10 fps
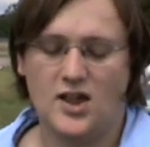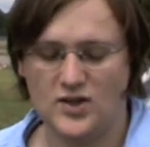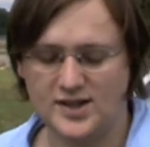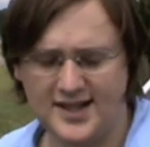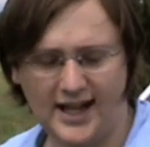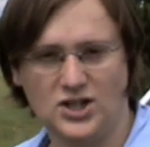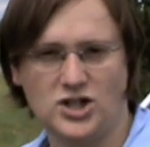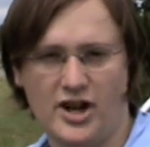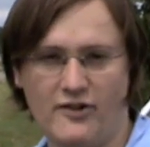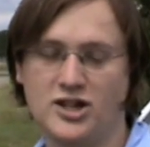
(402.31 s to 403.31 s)
the 2nd
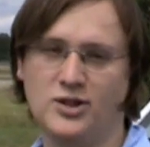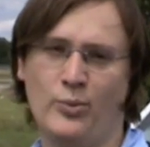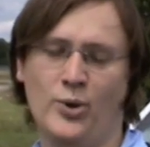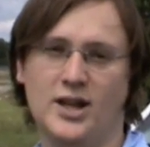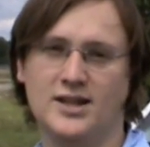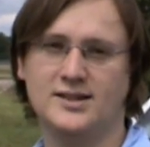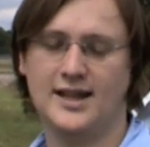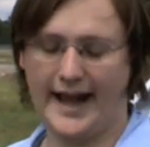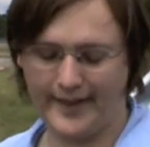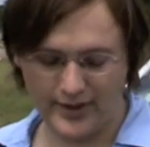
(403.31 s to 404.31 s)
generation Prius
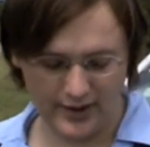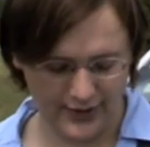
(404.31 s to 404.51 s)
and the